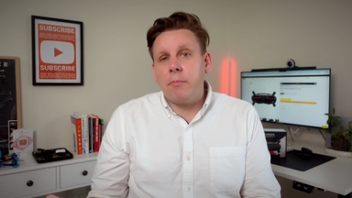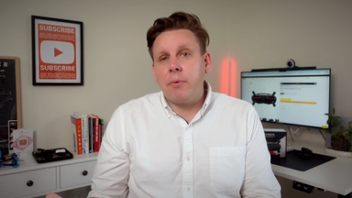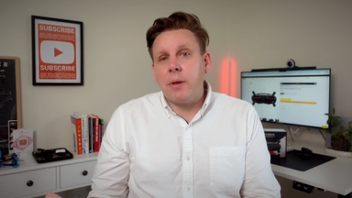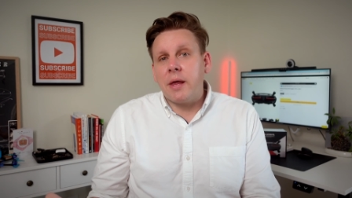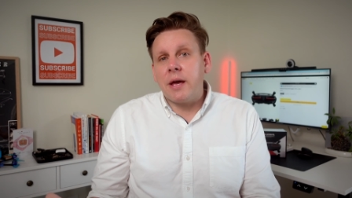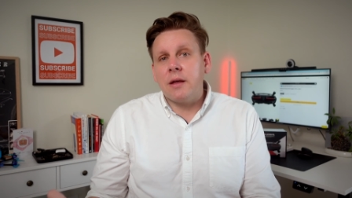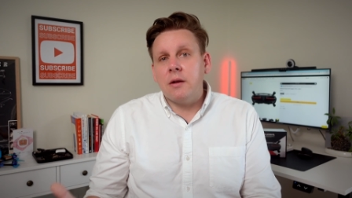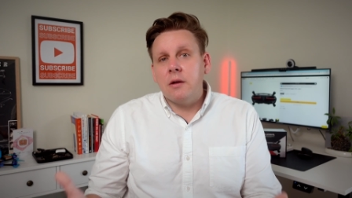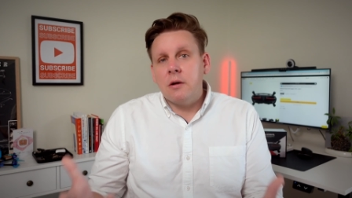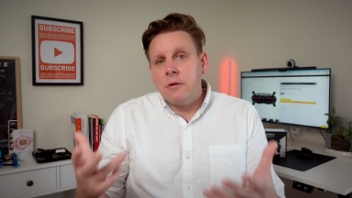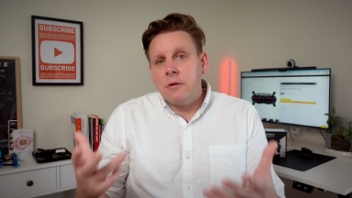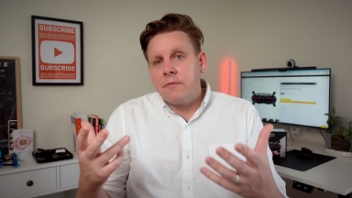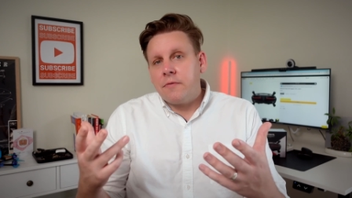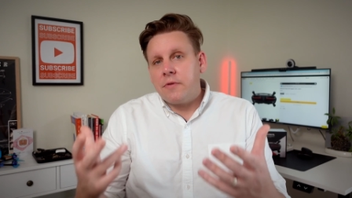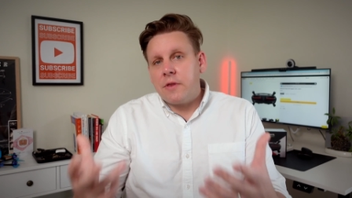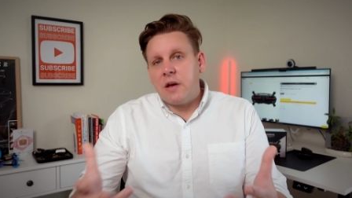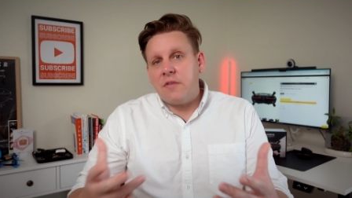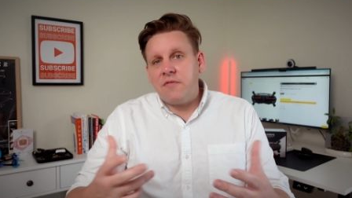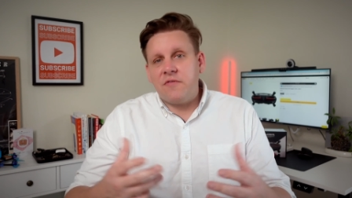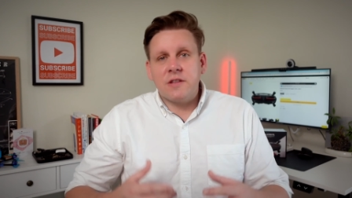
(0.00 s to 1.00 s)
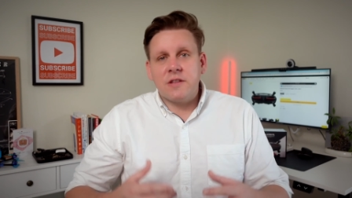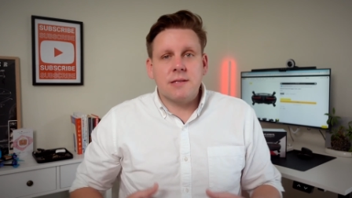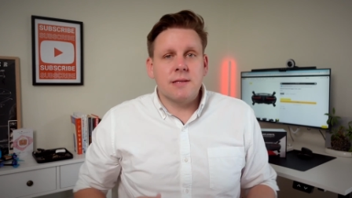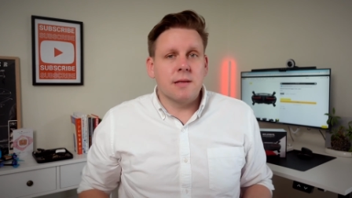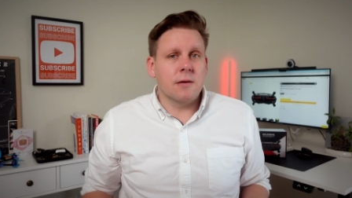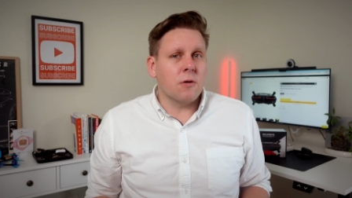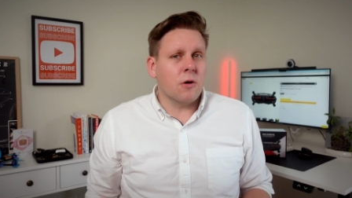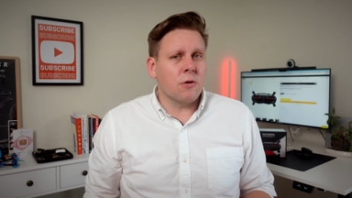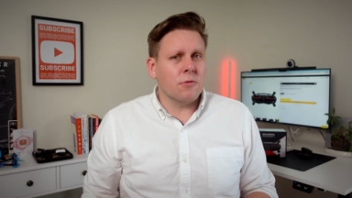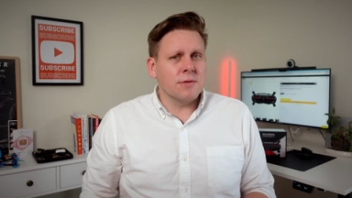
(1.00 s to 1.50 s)
plate that fits
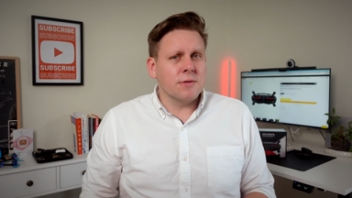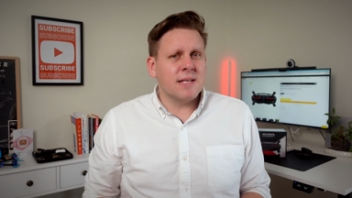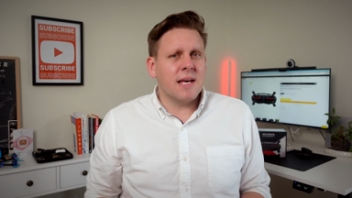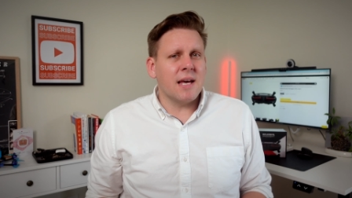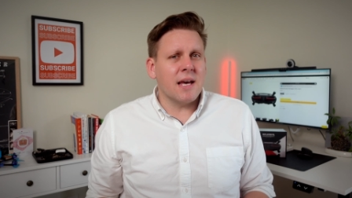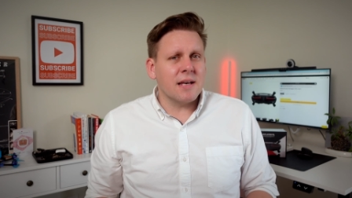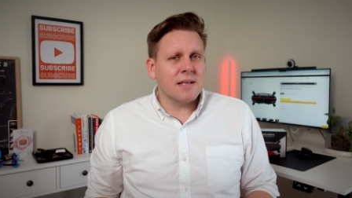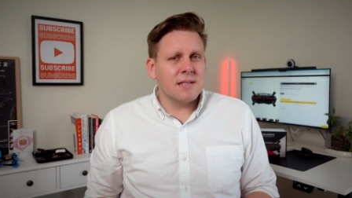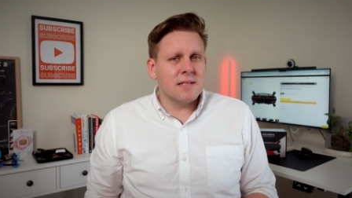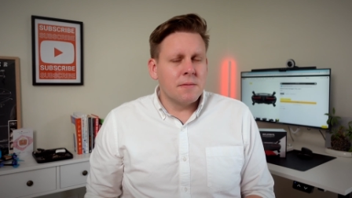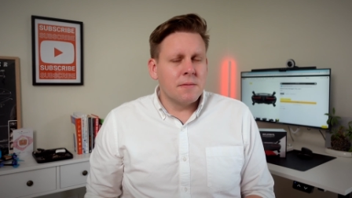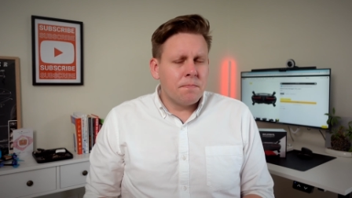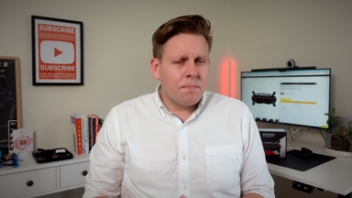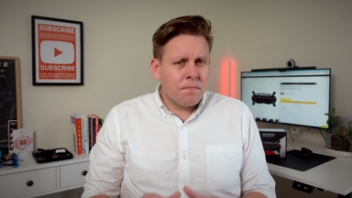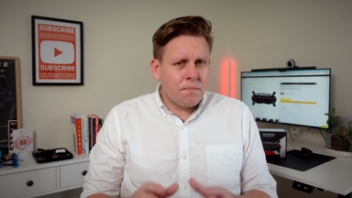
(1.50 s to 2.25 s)
the goggles X.